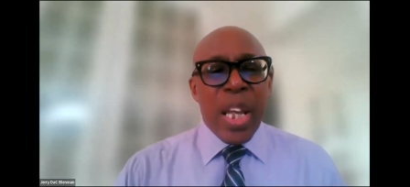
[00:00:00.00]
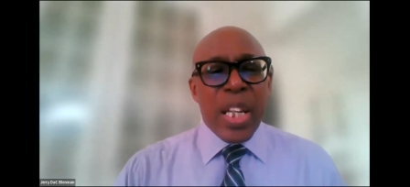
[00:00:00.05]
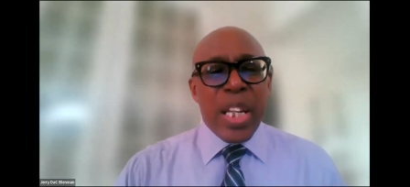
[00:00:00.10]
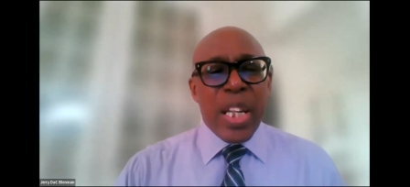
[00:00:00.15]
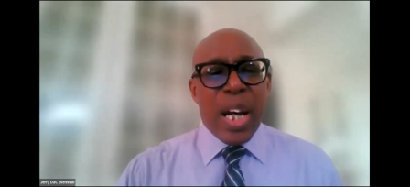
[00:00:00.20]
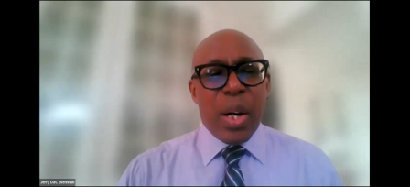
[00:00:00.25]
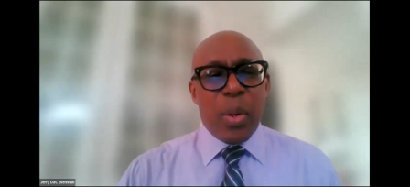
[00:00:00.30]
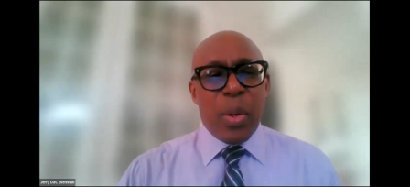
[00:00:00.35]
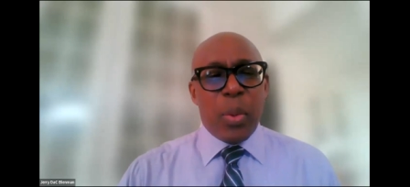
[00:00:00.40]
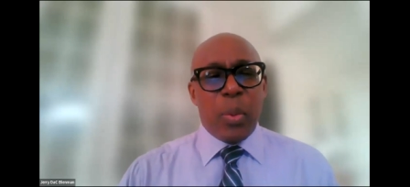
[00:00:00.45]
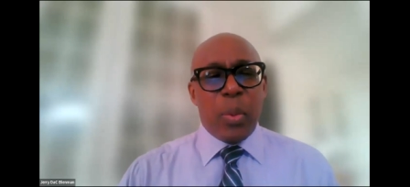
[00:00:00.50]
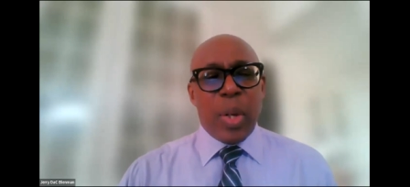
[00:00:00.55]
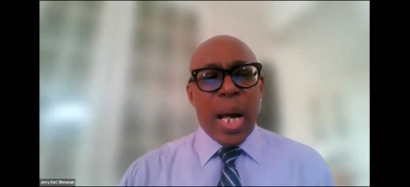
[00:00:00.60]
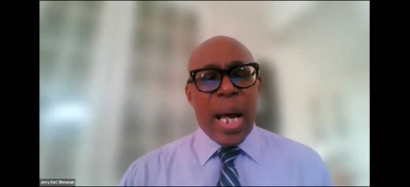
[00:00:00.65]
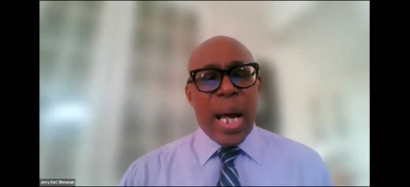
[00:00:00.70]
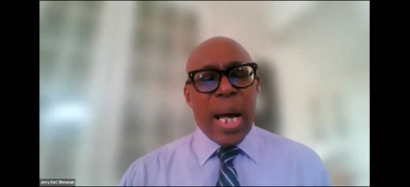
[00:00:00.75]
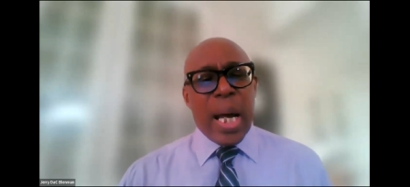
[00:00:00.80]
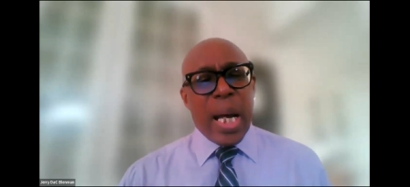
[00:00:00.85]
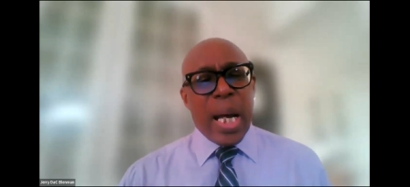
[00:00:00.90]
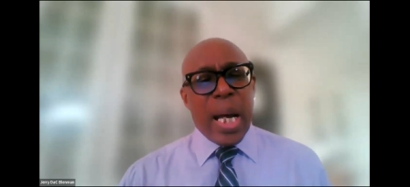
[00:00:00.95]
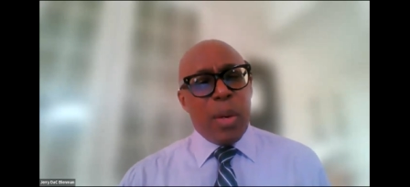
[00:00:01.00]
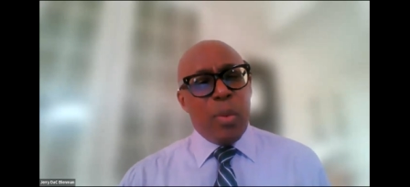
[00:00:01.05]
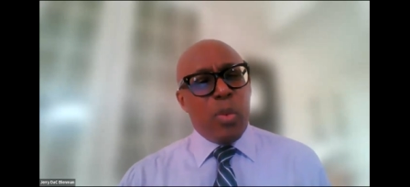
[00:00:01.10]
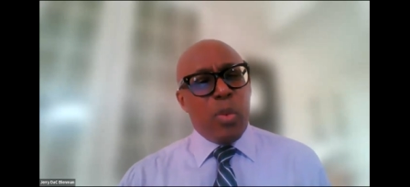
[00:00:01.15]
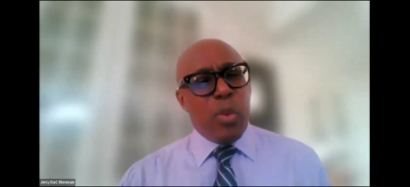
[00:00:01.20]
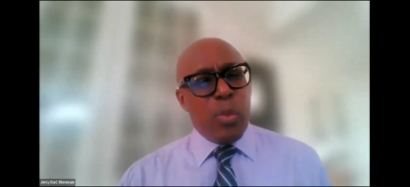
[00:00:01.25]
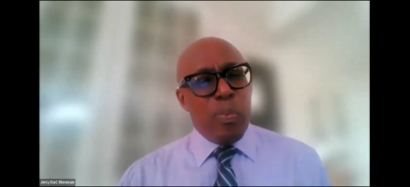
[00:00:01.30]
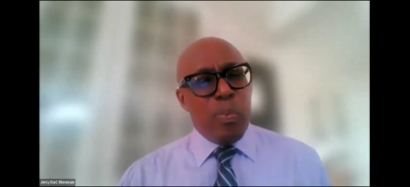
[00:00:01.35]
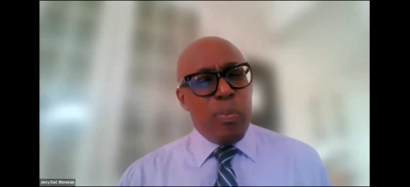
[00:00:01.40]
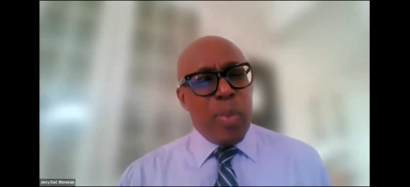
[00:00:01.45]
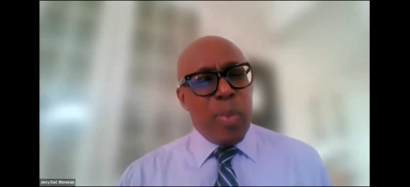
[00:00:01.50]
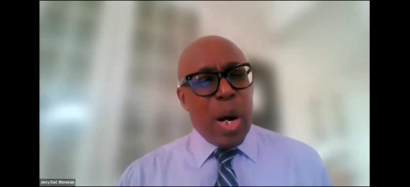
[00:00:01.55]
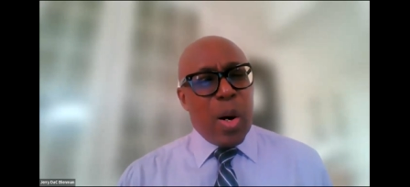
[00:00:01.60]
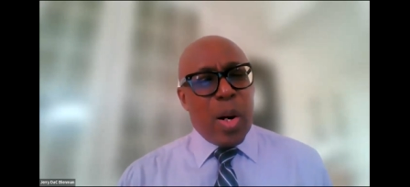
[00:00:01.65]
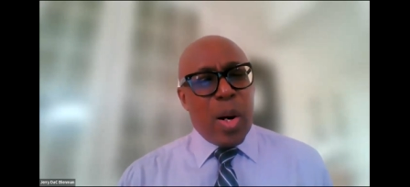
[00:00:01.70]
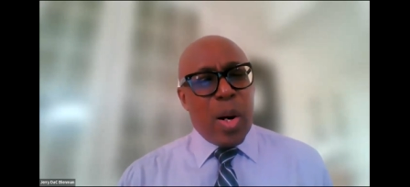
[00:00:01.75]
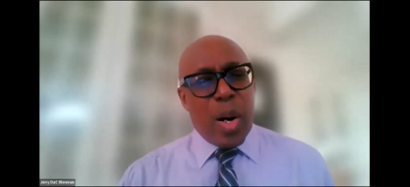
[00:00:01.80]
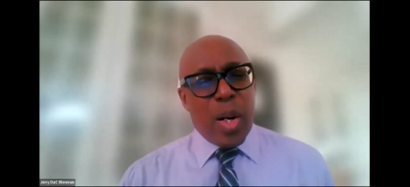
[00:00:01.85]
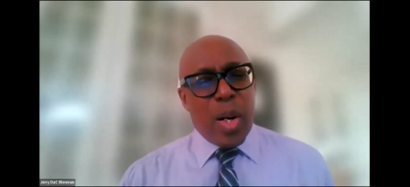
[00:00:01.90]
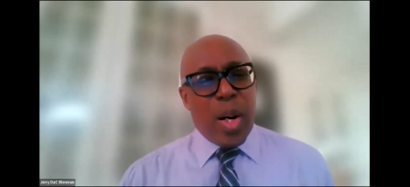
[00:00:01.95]
Now,
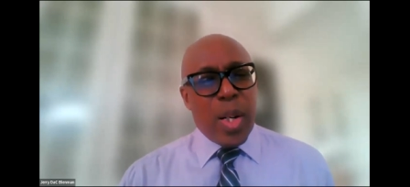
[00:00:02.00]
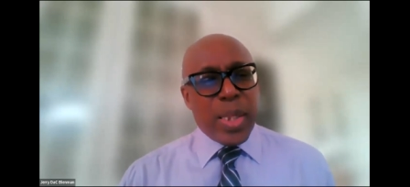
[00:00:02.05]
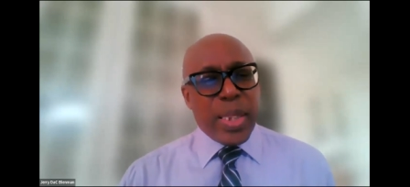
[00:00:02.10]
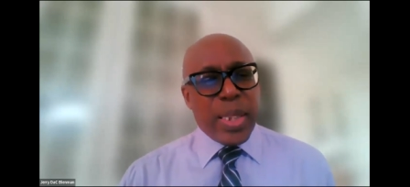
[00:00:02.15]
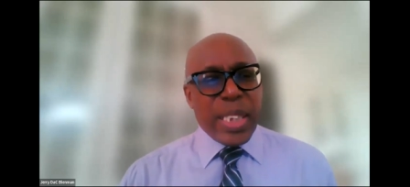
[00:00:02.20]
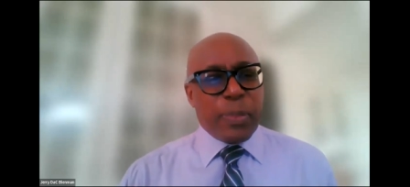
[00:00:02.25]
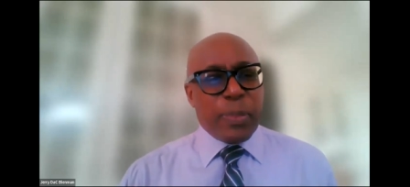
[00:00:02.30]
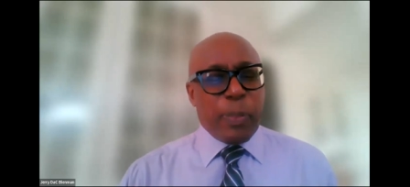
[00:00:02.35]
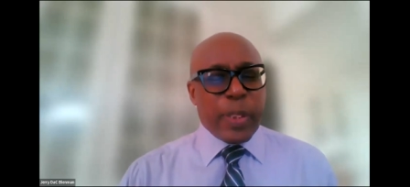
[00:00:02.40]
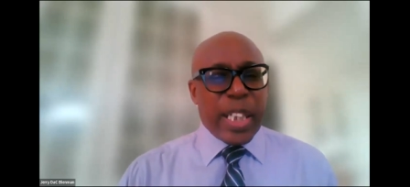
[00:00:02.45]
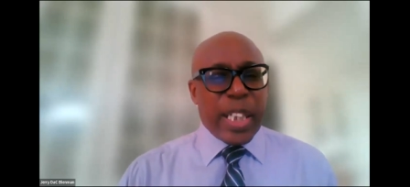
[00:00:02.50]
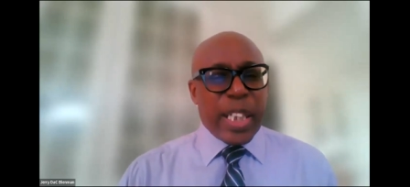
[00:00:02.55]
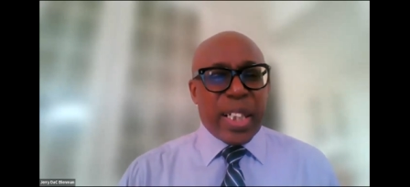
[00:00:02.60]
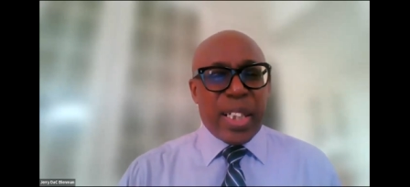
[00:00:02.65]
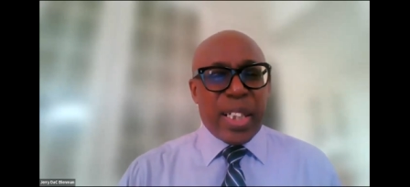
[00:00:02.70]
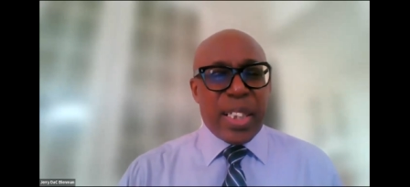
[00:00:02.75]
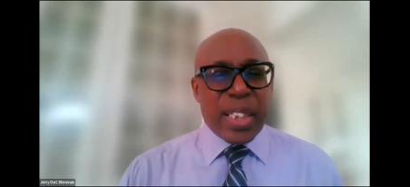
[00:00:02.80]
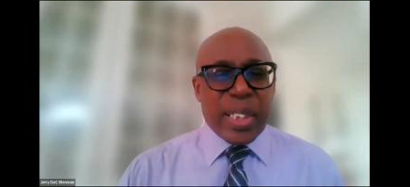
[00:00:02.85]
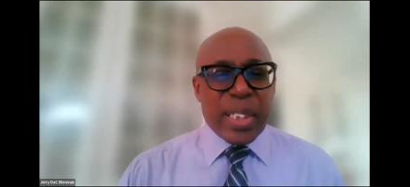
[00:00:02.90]
on this particular